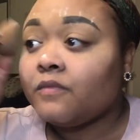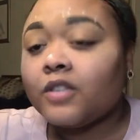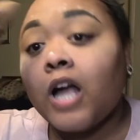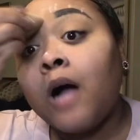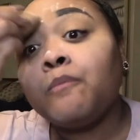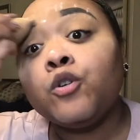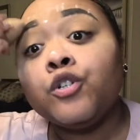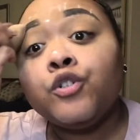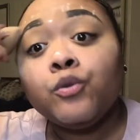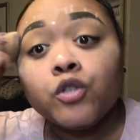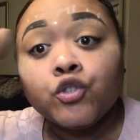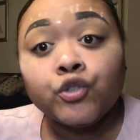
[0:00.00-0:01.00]
I'm going to
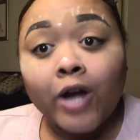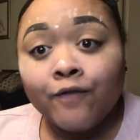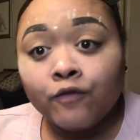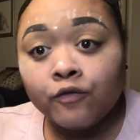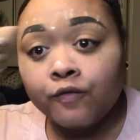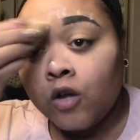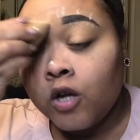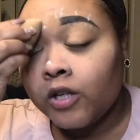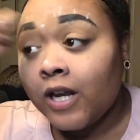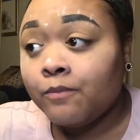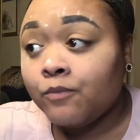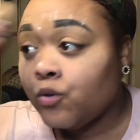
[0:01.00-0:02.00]
do a travel vlog. And
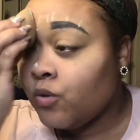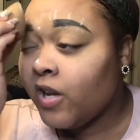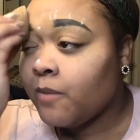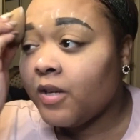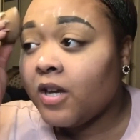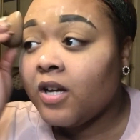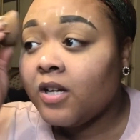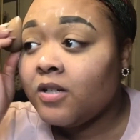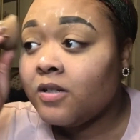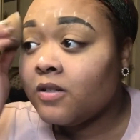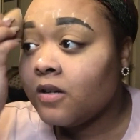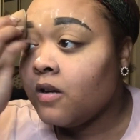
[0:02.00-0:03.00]
I'm doing that
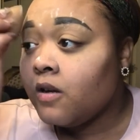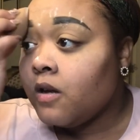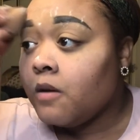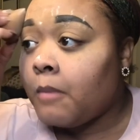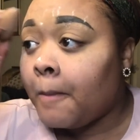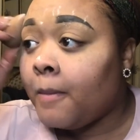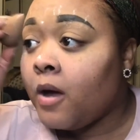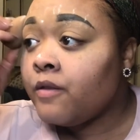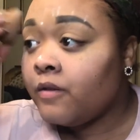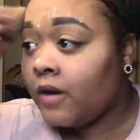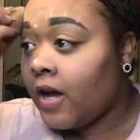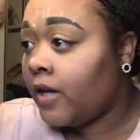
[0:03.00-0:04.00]
because my mother
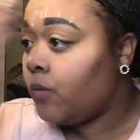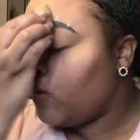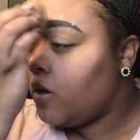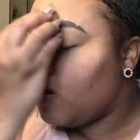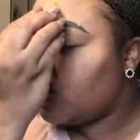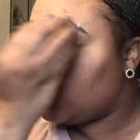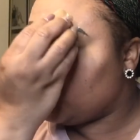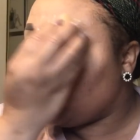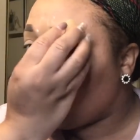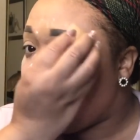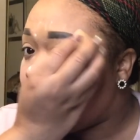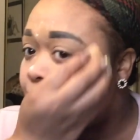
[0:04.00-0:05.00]
and I, we are
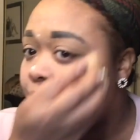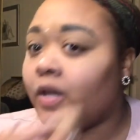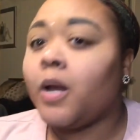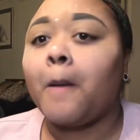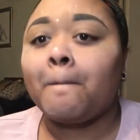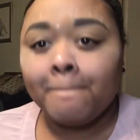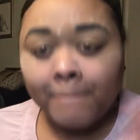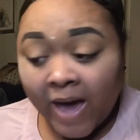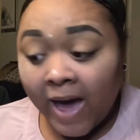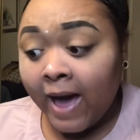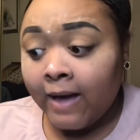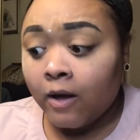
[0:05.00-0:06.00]
driving back